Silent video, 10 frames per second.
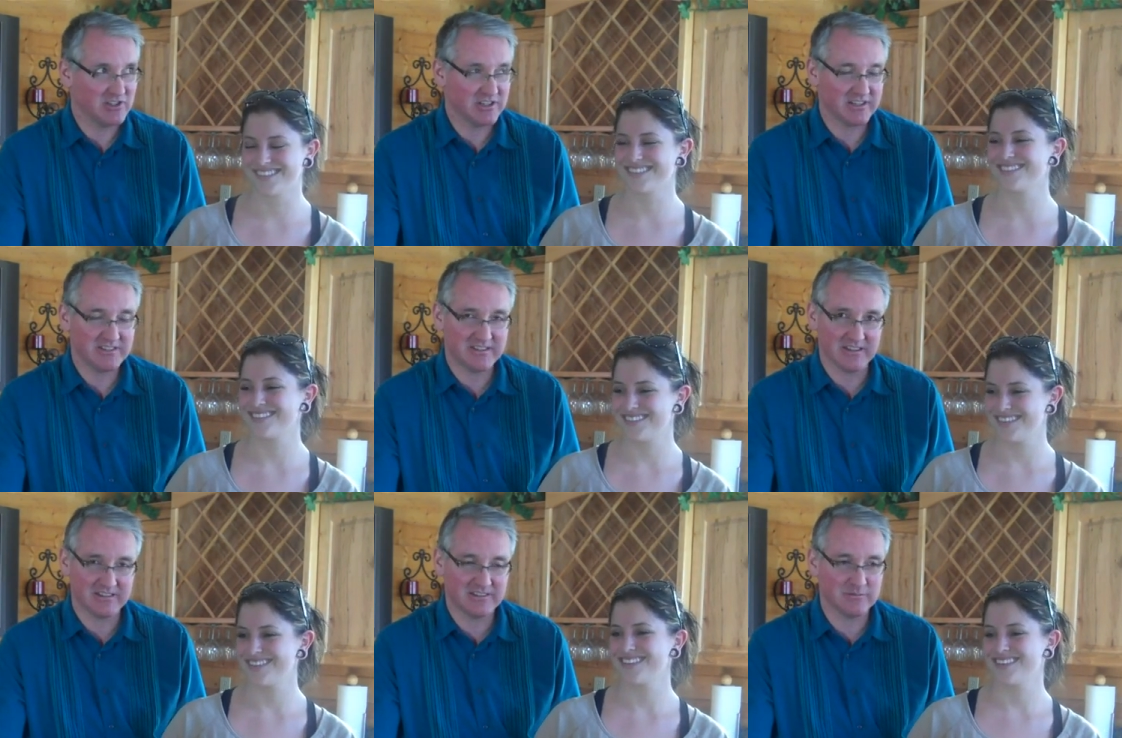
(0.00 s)
Speaker 1: and just
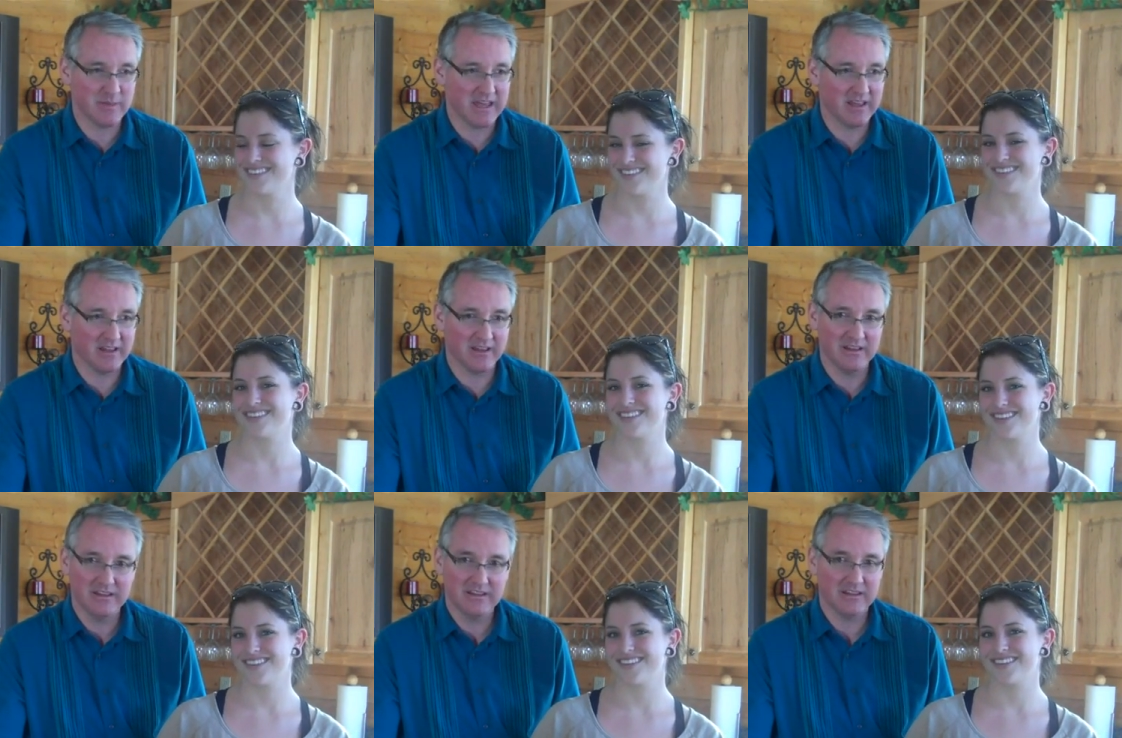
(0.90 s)
the smell
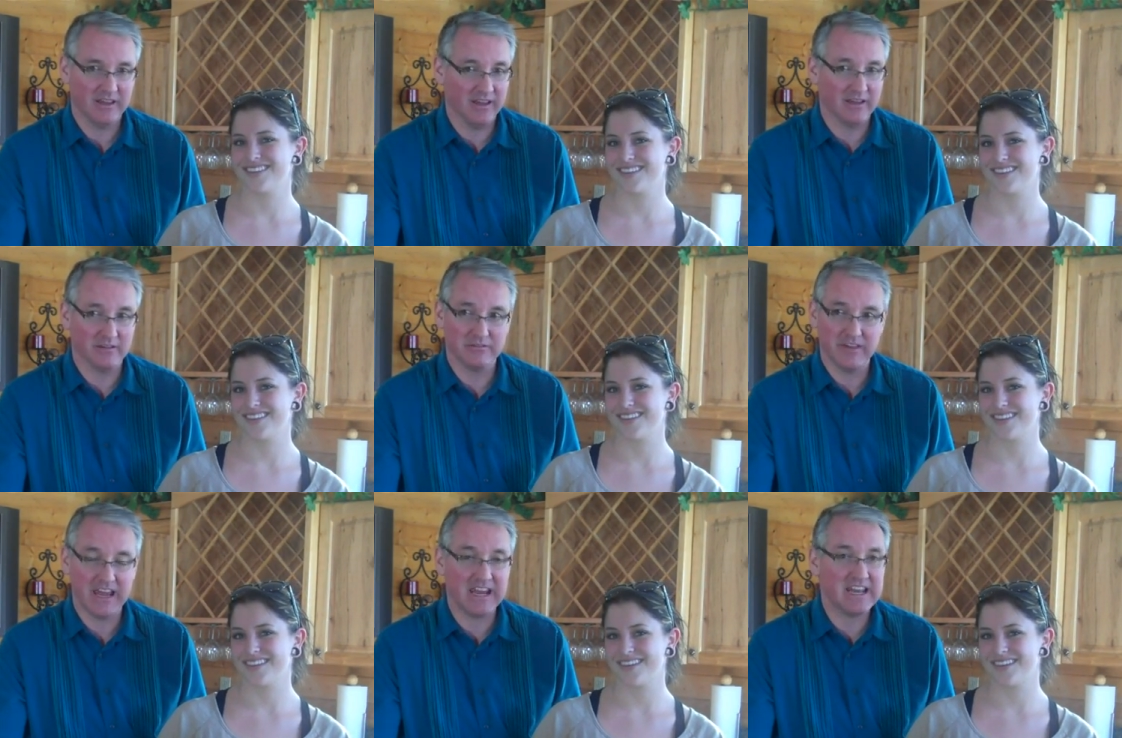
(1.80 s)
of
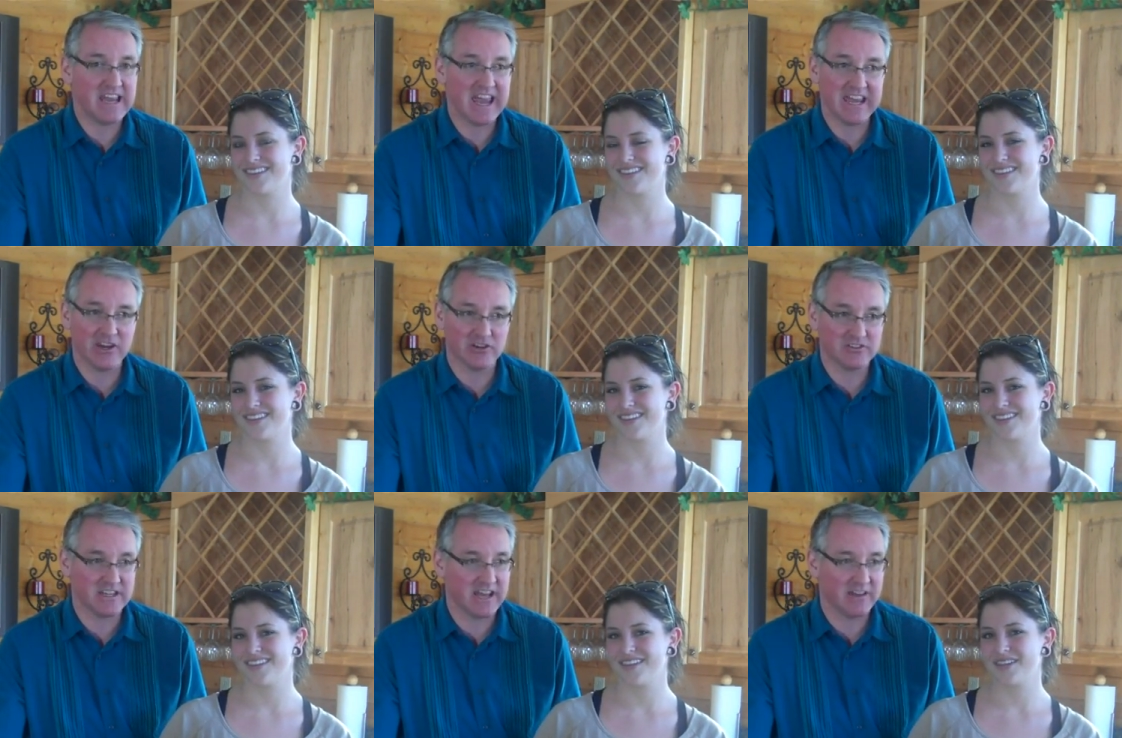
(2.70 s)
80
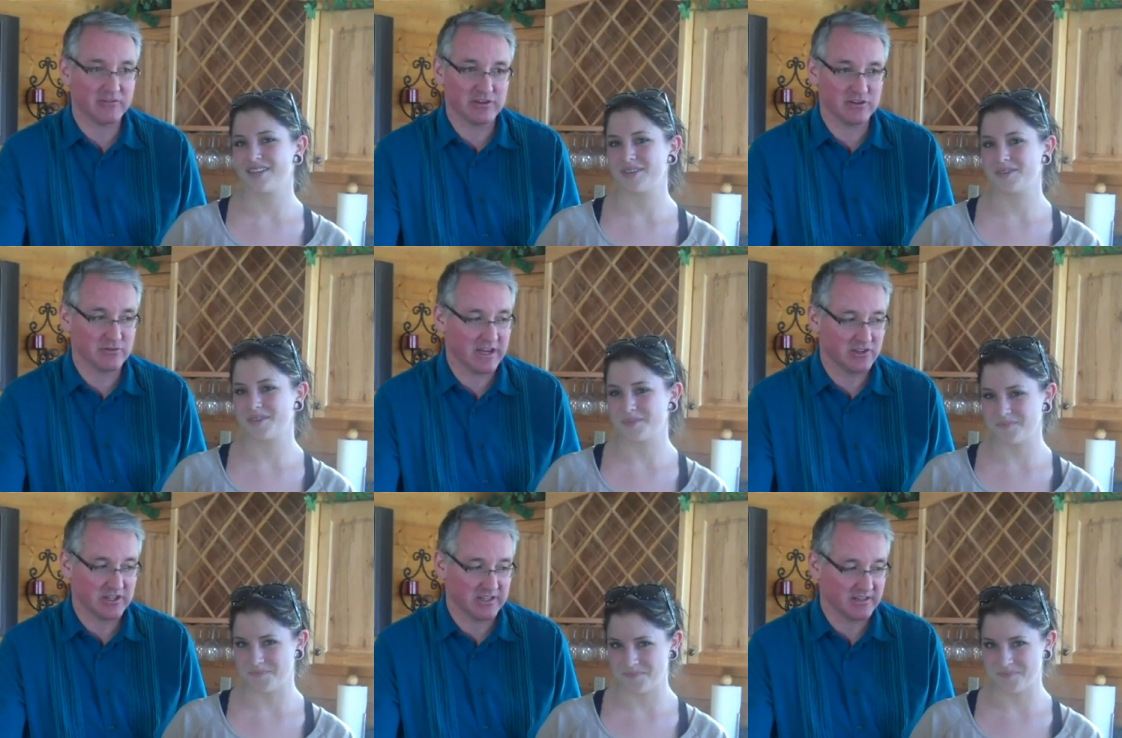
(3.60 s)
acres in every
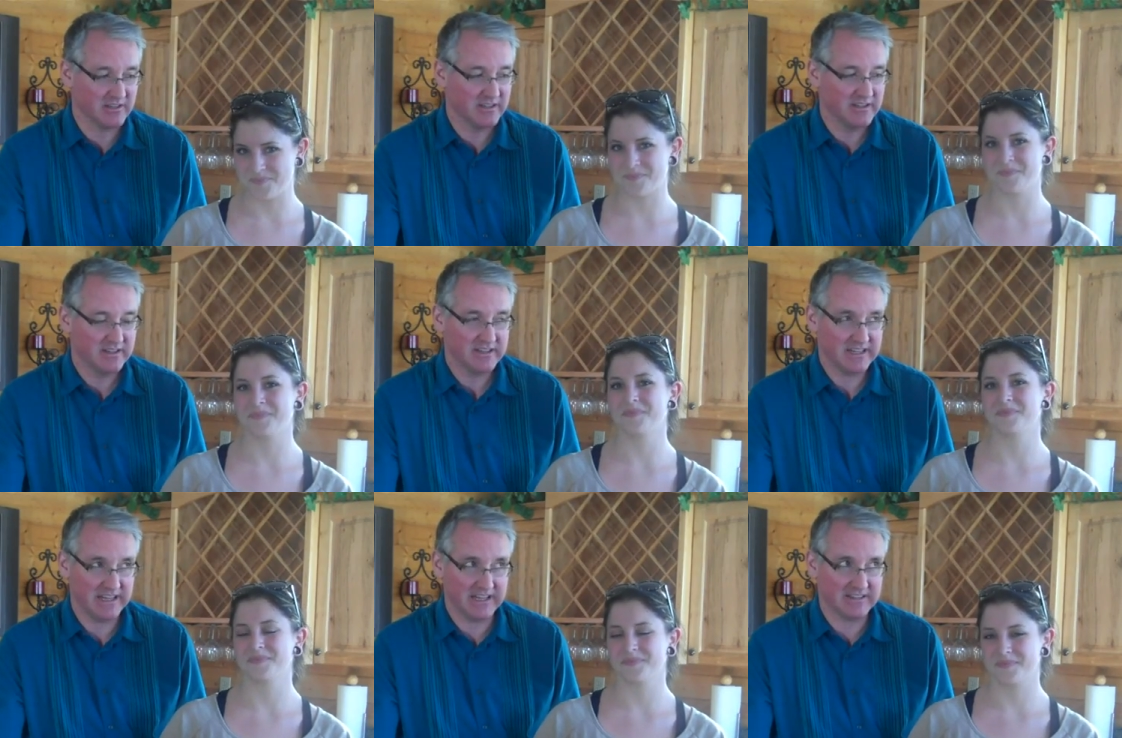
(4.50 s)
direction. Mm -hmm.
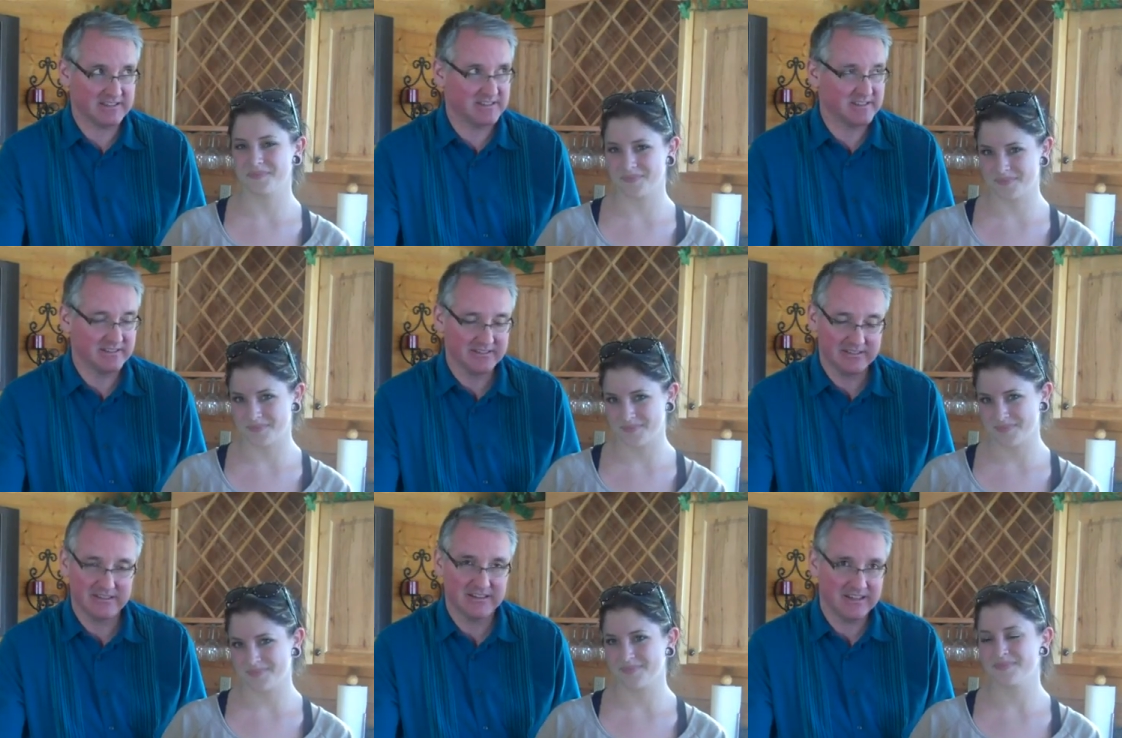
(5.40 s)
It's
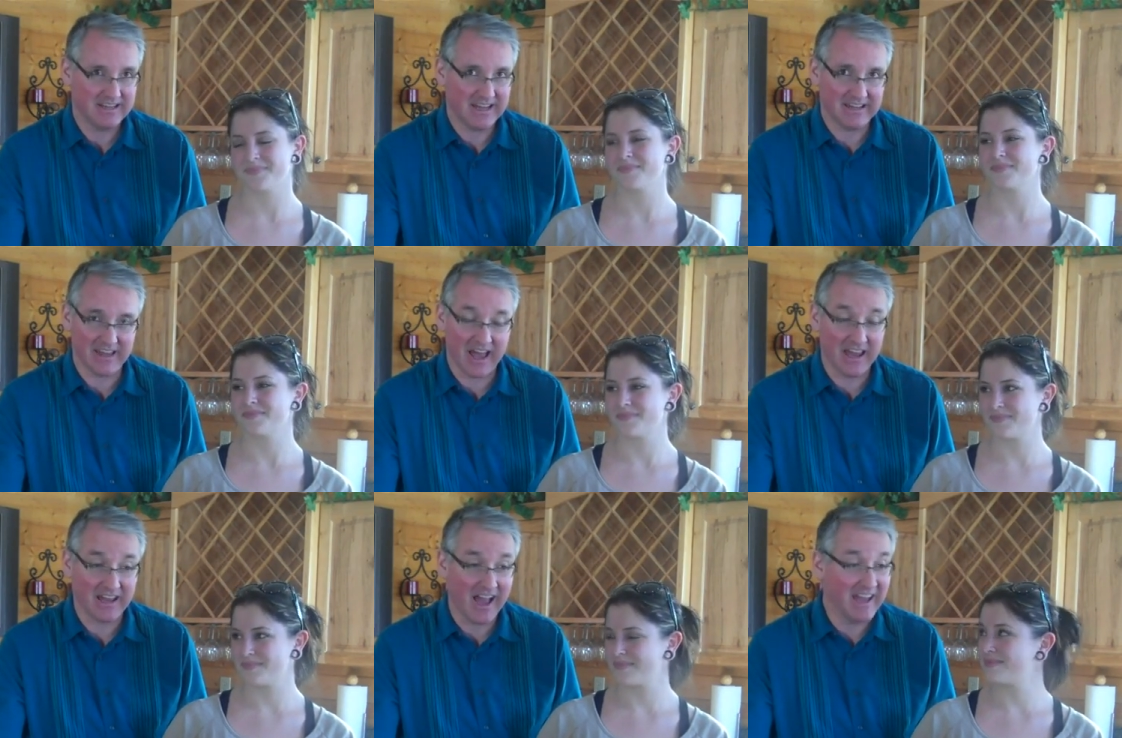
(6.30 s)
it.
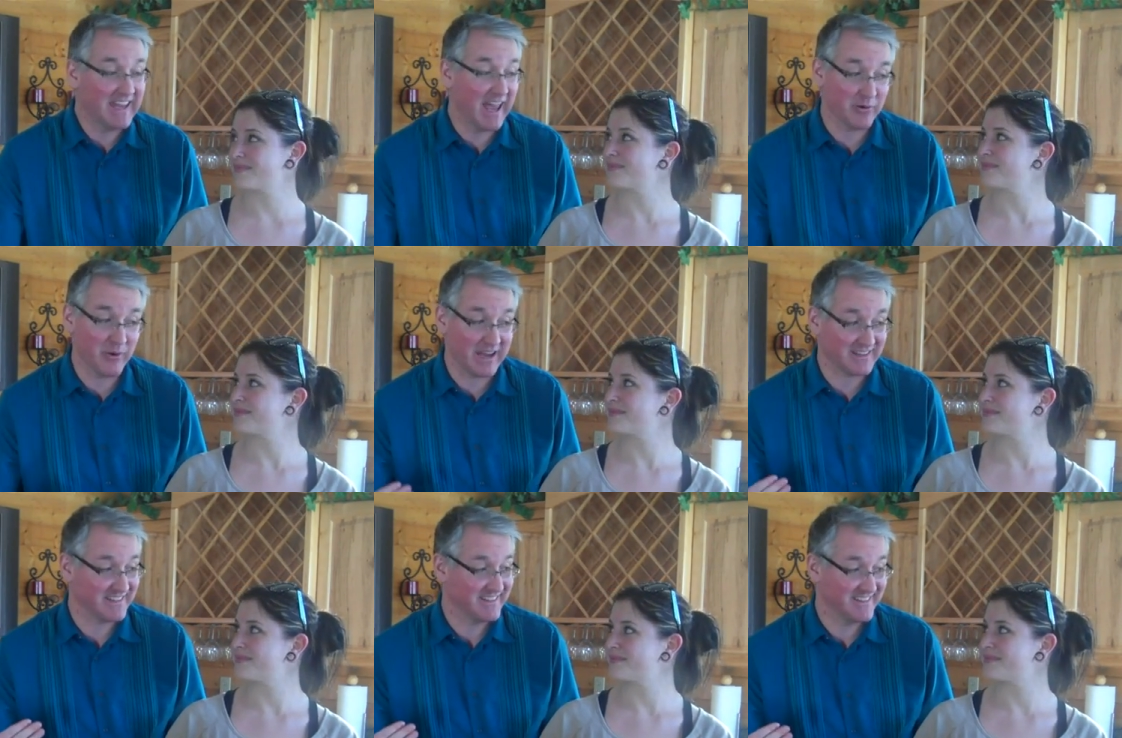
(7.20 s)
I I can't
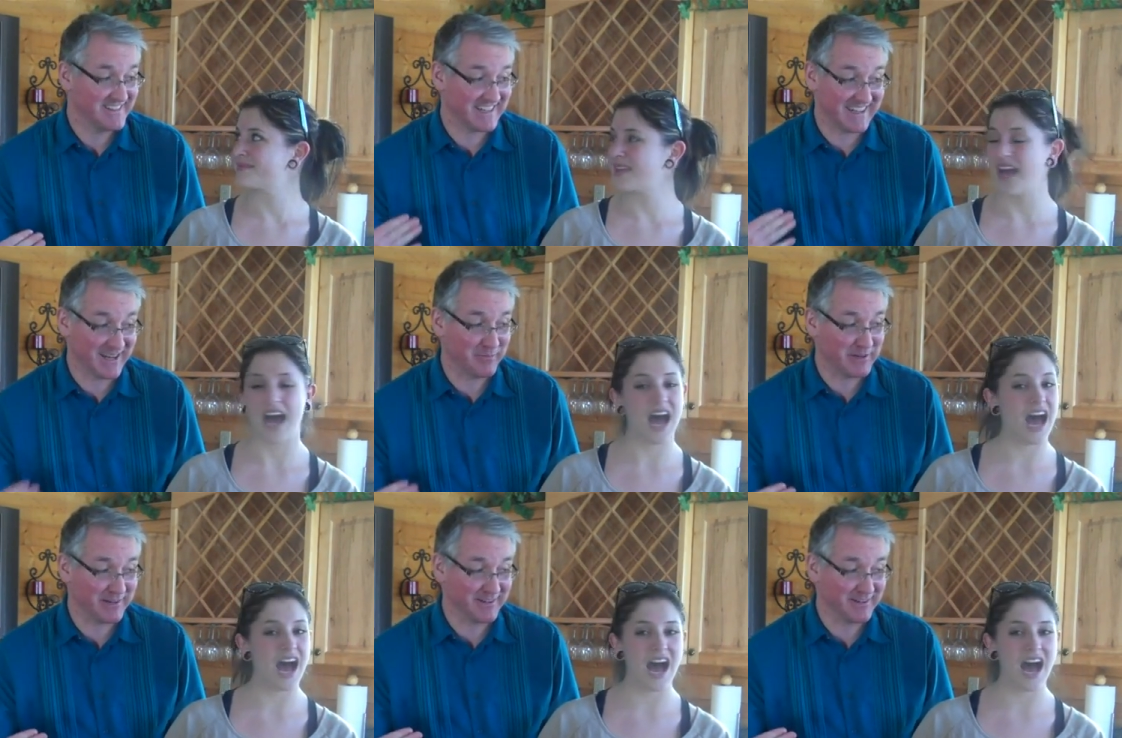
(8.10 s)
wait to get up